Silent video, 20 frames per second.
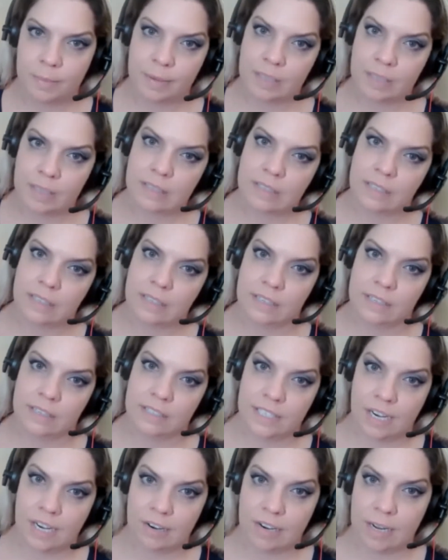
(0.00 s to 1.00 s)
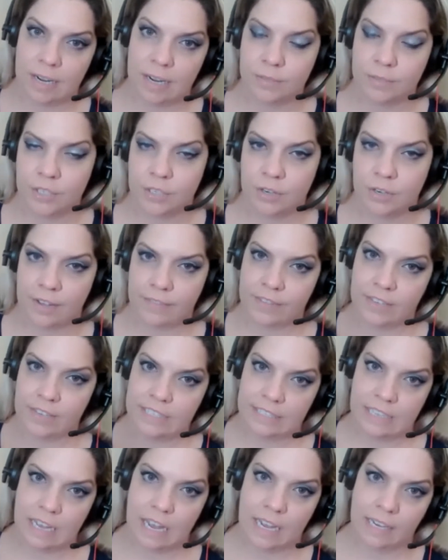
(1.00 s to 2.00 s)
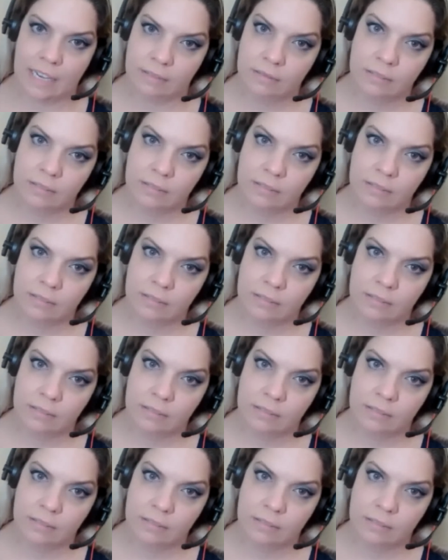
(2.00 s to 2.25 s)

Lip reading: built the CRMs, you have to design